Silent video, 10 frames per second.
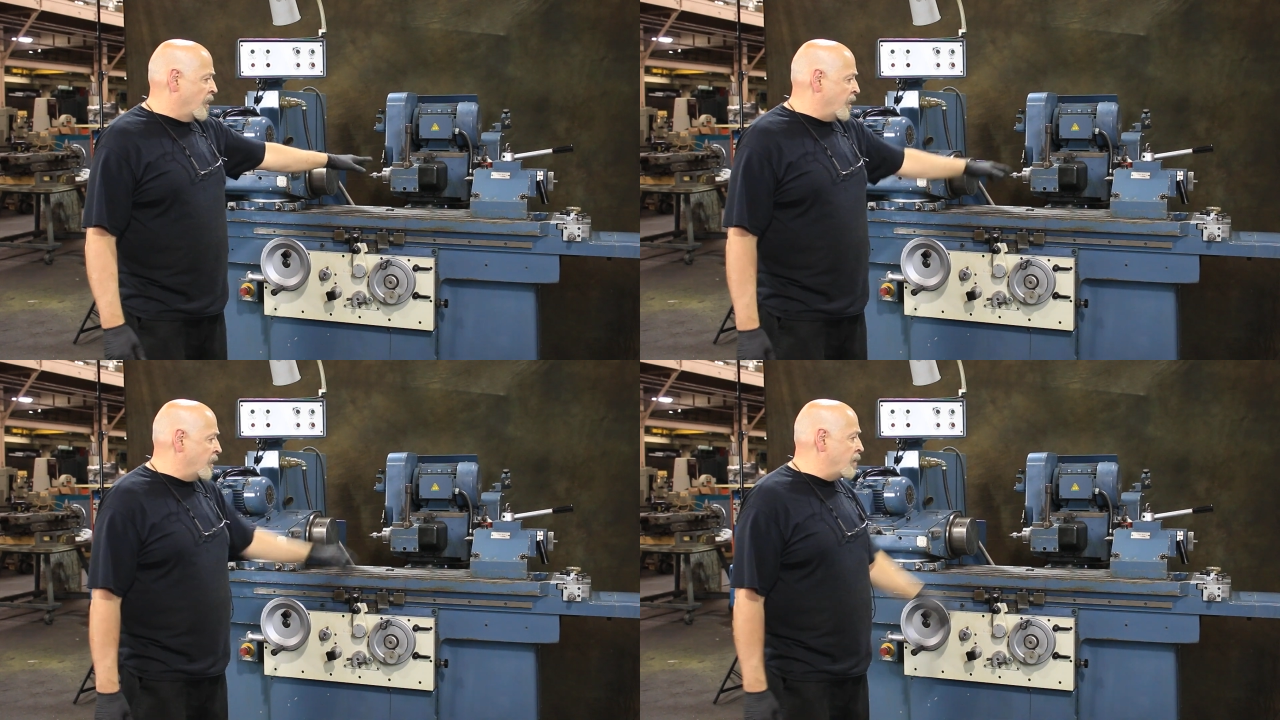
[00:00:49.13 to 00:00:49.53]

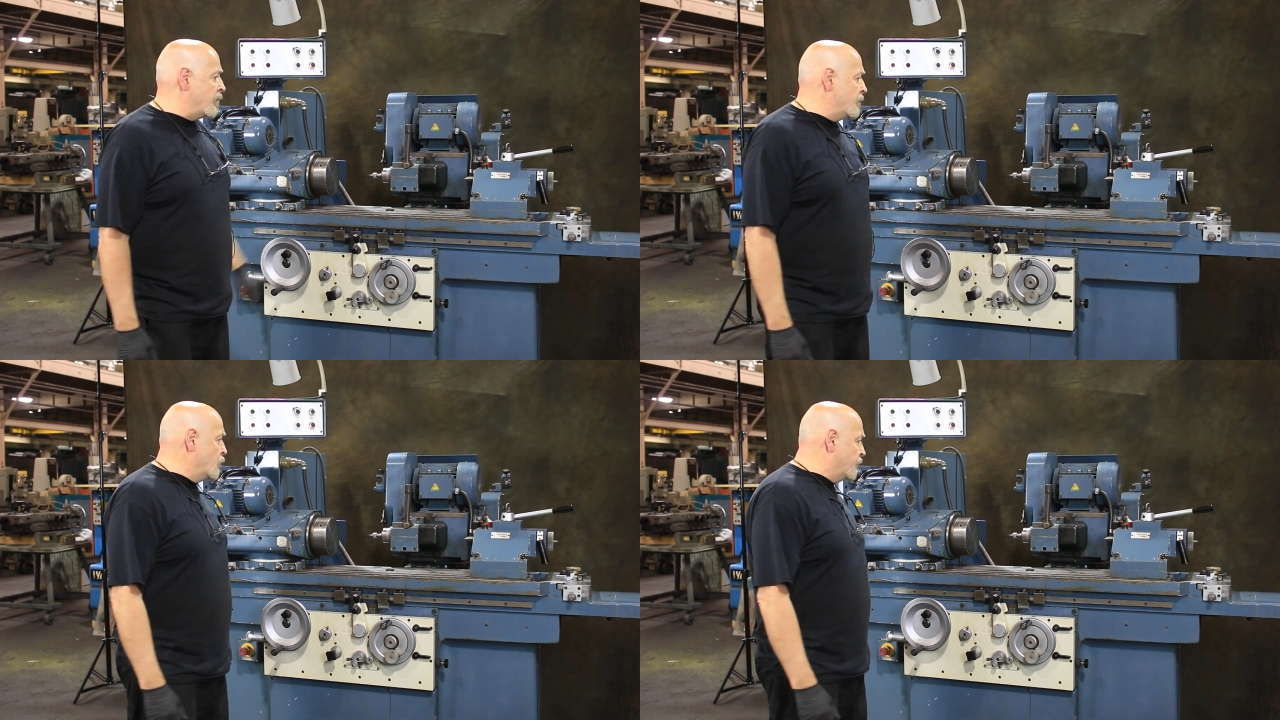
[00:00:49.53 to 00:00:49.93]
uh, they
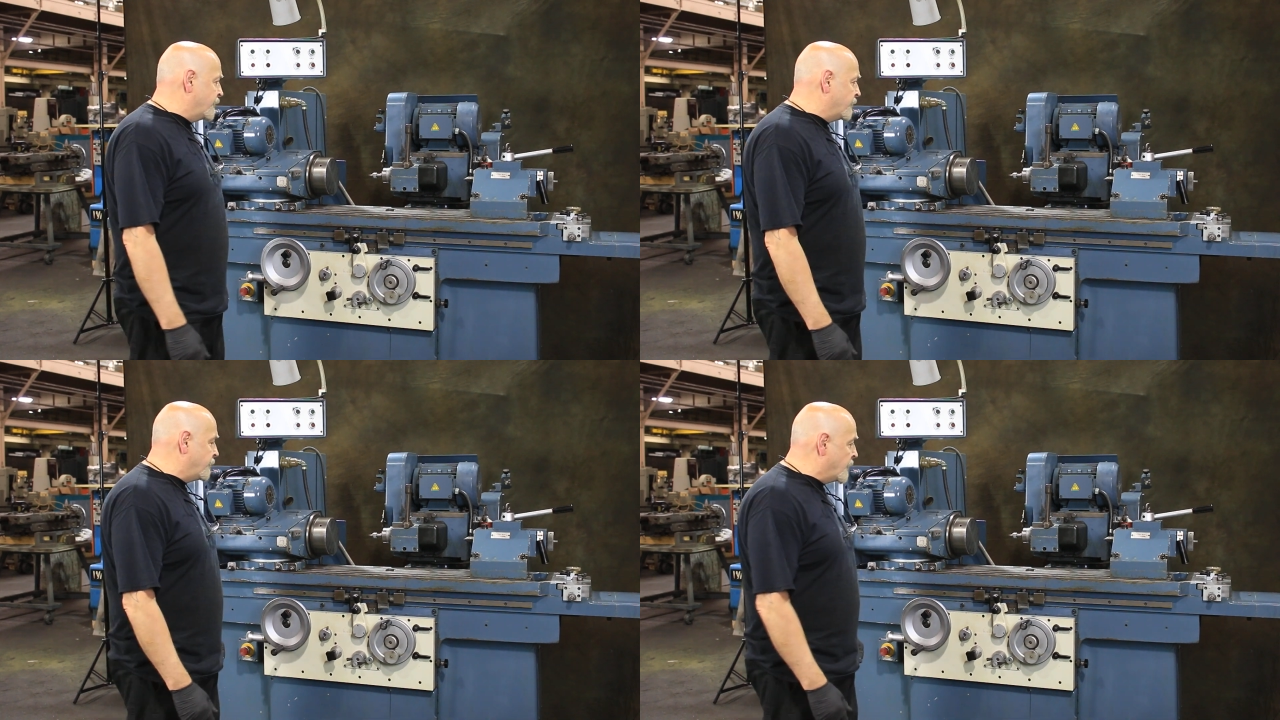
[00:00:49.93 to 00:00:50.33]
remove
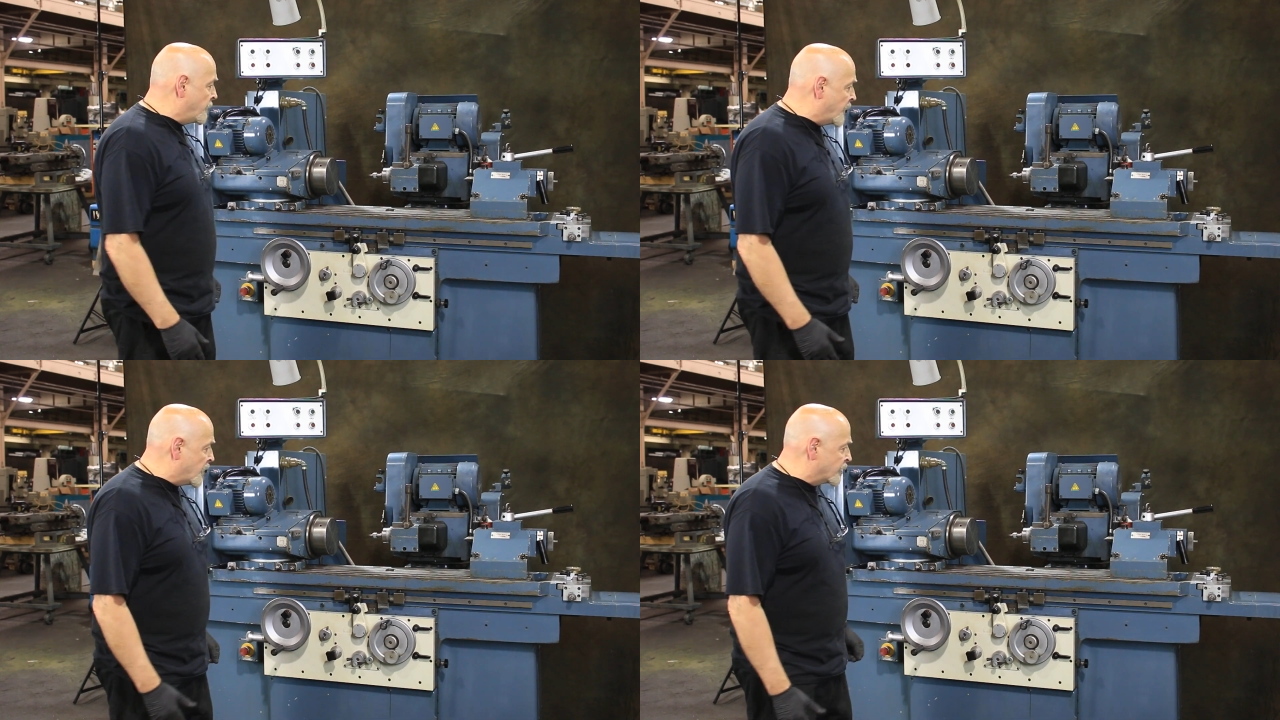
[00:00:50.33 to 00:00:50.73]
the, the
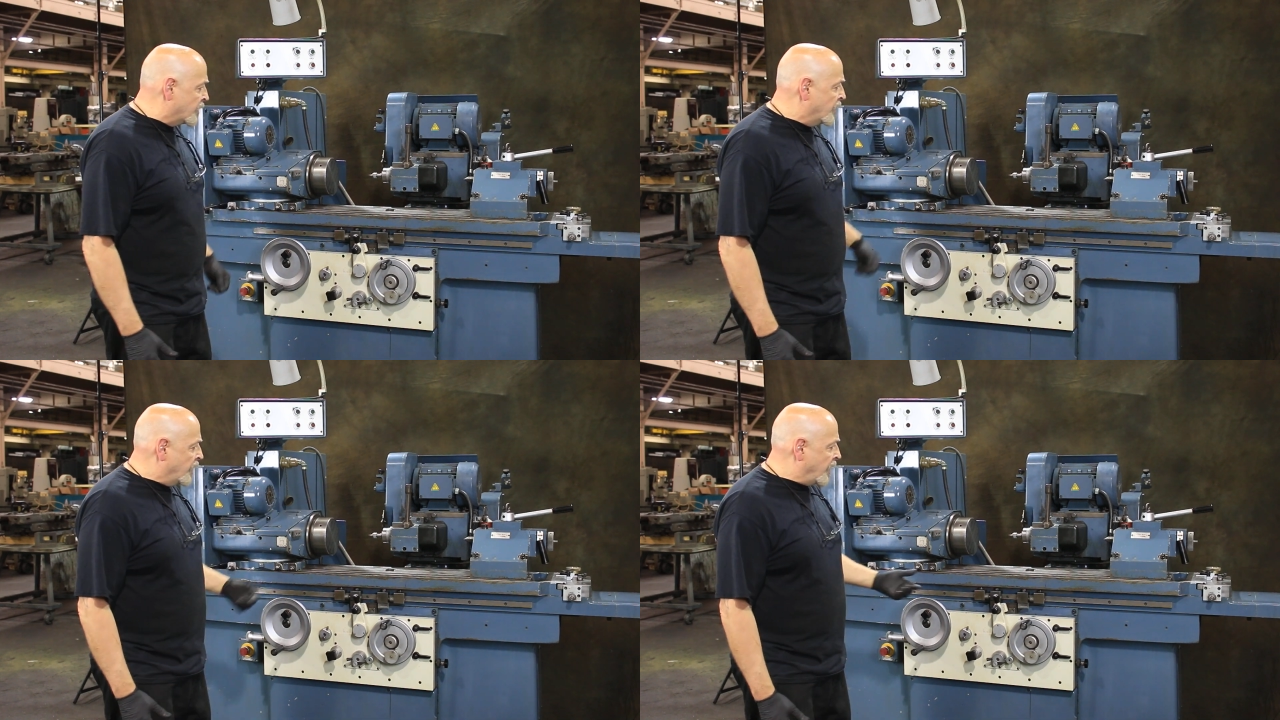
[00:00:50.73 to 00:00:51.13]
belt
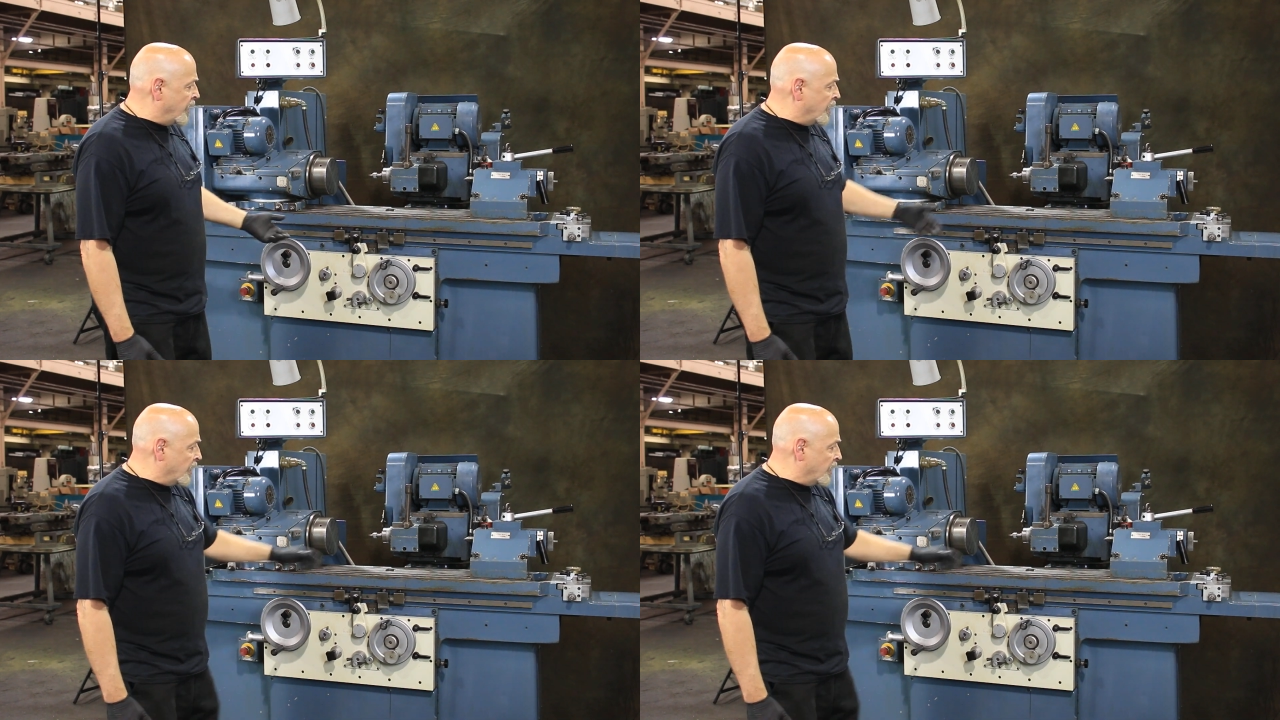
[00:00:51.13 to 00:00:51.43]
and